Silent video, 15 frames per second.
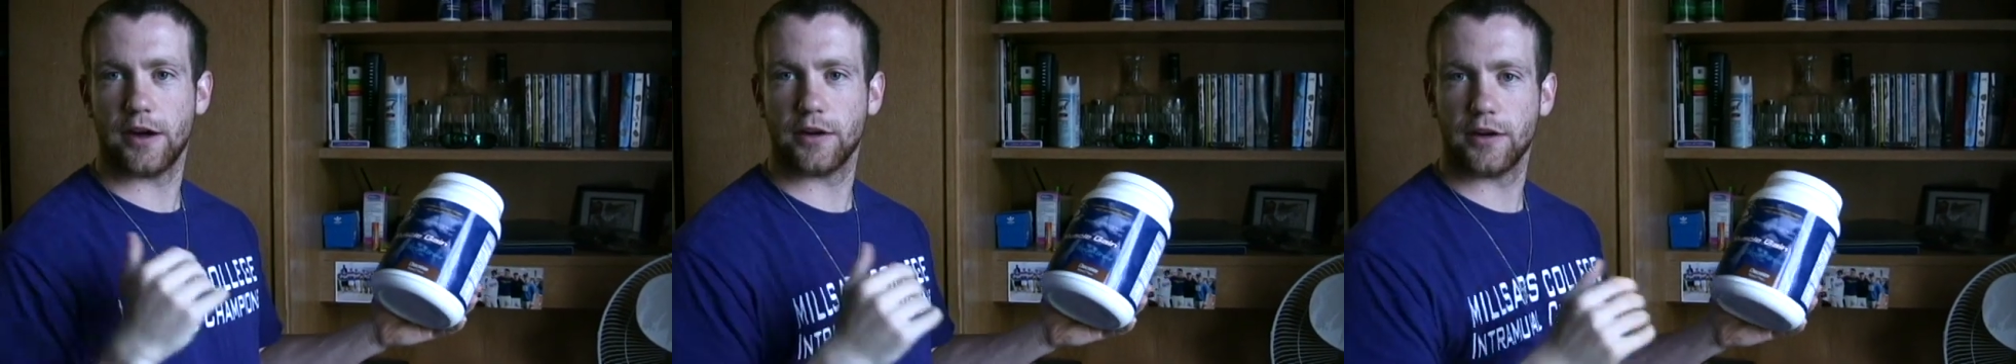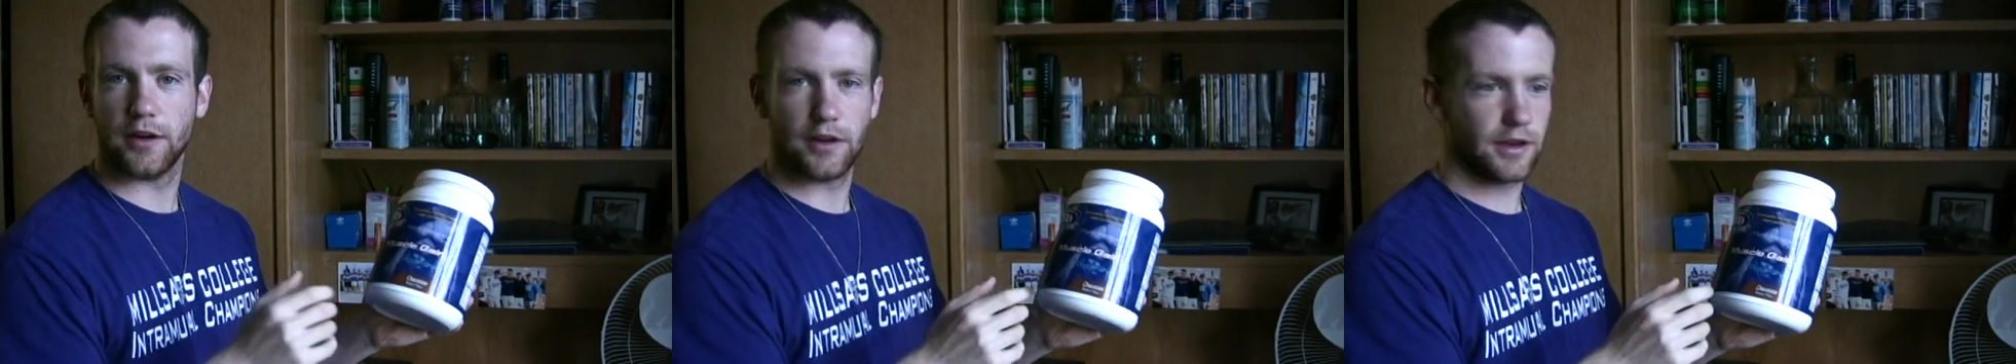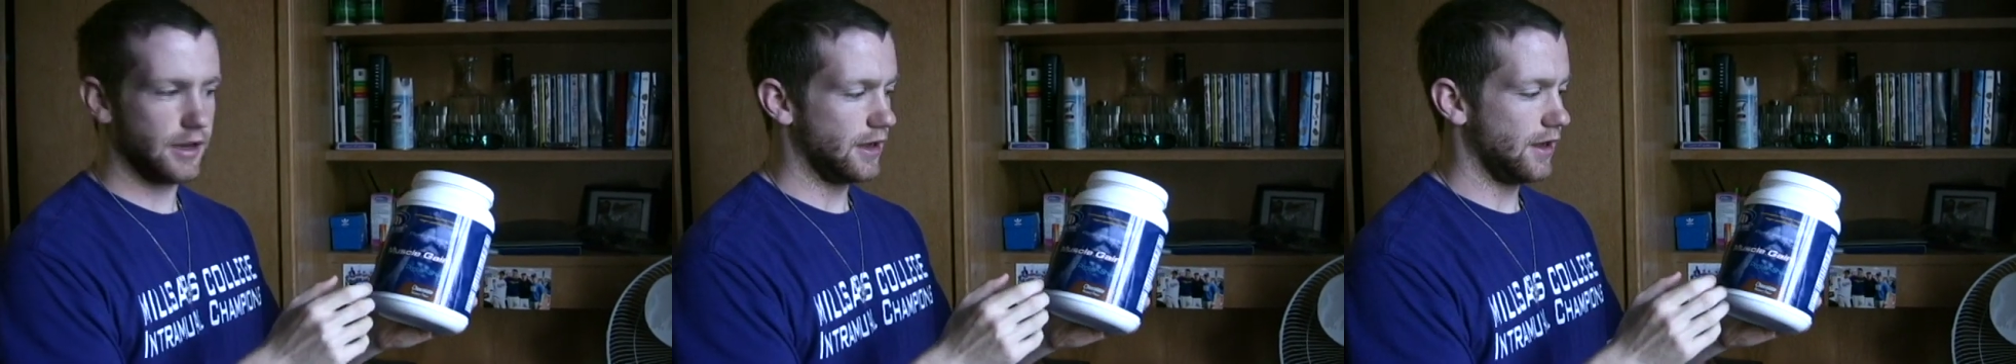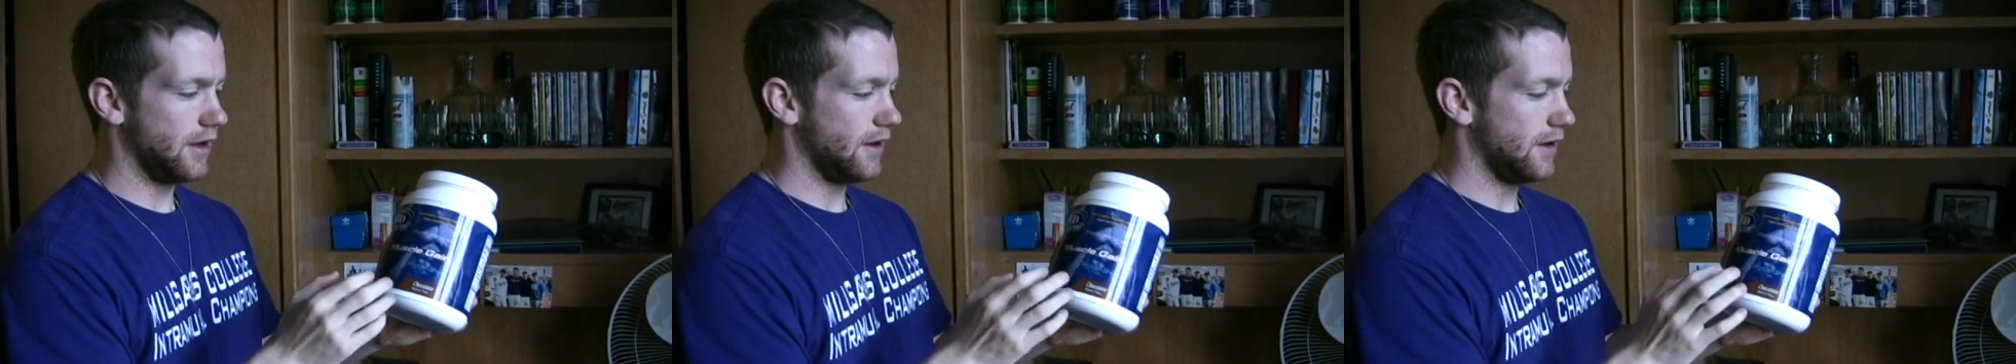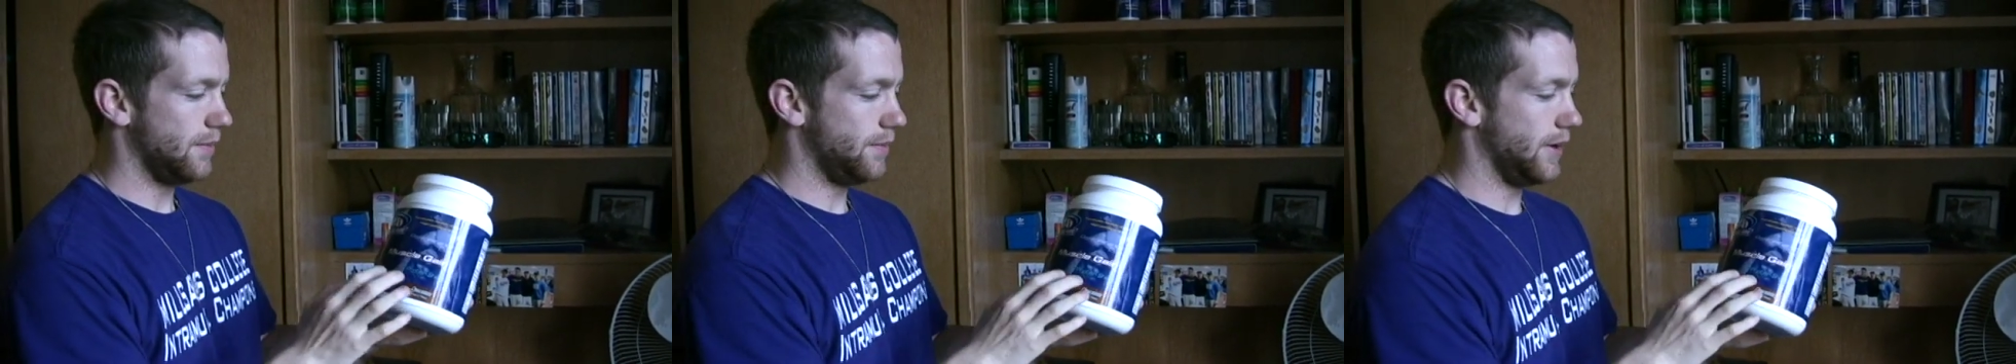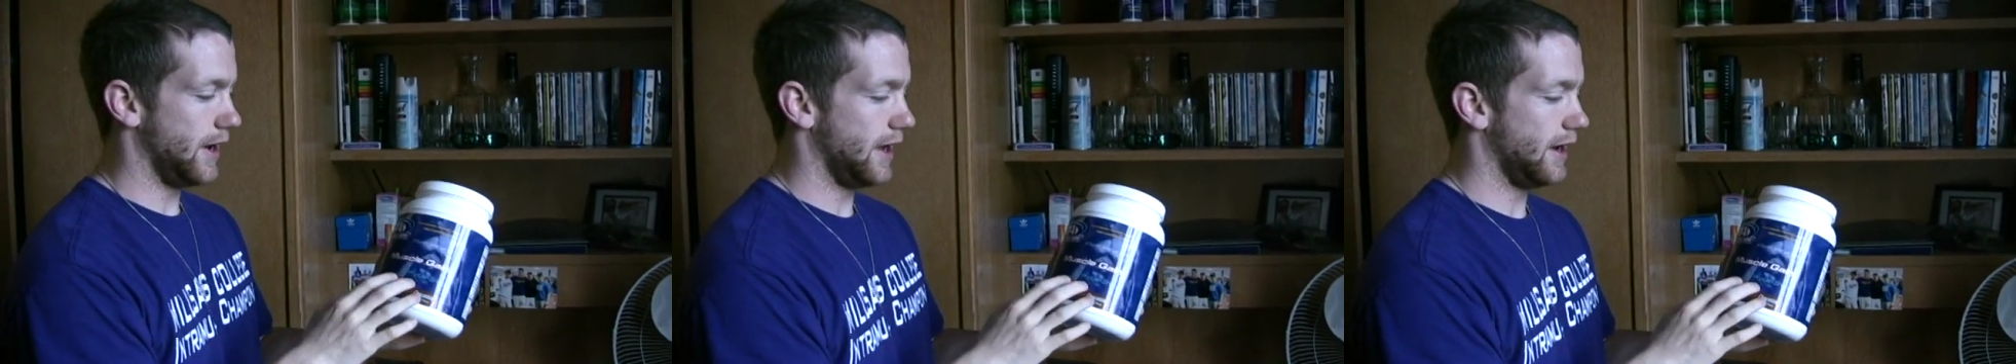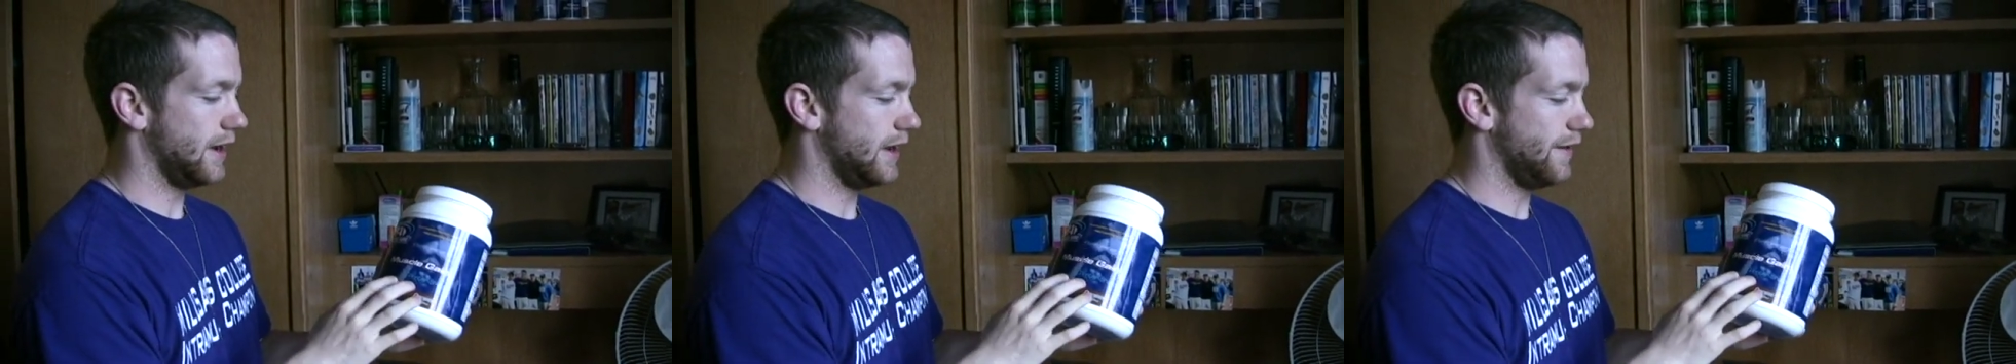as organized or whatnot,